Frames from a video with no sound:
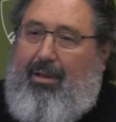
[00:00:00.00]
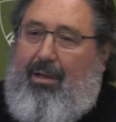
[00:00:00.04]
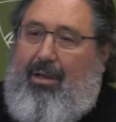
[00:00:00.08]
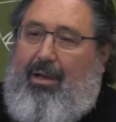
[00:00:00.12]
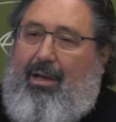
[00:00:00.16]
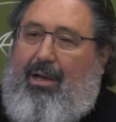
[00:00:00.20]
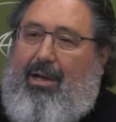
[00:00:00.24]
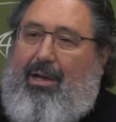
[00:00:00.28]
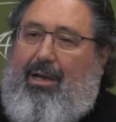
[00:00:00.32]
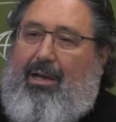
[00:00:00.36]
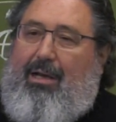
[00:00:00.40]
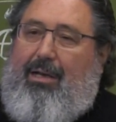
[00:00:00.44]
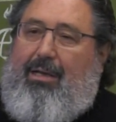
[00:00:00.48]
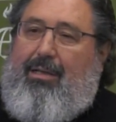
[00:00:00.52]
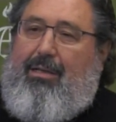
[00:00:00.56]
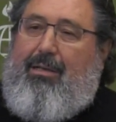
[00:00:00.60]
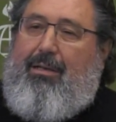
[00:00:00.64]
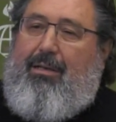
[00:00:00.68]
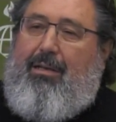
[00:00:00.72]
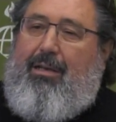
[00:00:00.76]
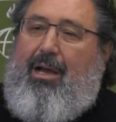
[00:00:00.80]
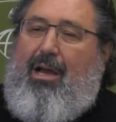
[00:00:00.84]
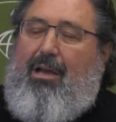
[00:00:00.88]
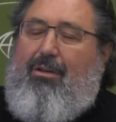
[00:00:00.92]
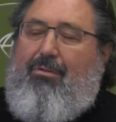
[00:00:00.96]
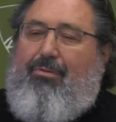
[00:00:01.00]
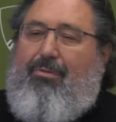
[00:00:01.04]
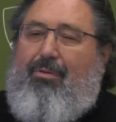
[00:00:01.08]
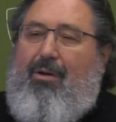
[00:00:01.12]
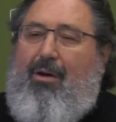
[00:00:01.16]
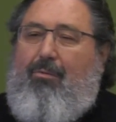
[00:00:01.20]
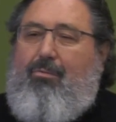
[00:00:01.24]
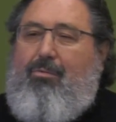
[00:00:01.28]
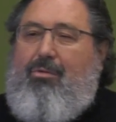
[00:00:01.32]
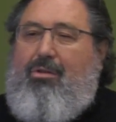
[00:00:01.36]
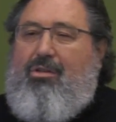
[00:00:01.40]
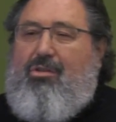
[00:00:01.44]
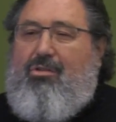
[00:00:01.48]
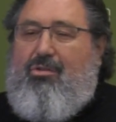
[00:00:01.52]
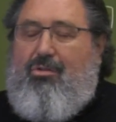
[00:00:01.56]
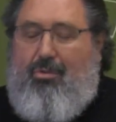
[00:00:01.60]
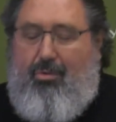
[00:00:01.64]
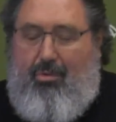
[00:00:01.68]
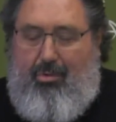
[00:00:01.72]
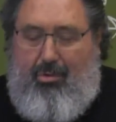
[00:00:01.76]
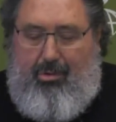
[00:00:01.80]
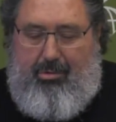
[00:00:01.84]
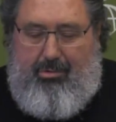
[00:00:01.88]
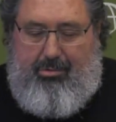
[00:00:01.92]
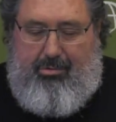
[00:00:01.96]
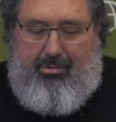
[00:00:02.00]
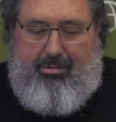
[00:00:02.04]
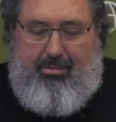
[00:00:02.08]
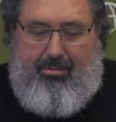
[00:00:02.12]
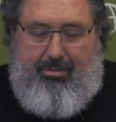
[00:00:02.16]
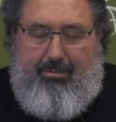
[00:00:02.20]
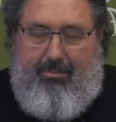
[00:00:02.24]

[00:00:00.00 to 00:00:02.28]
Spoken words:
And I found this quote,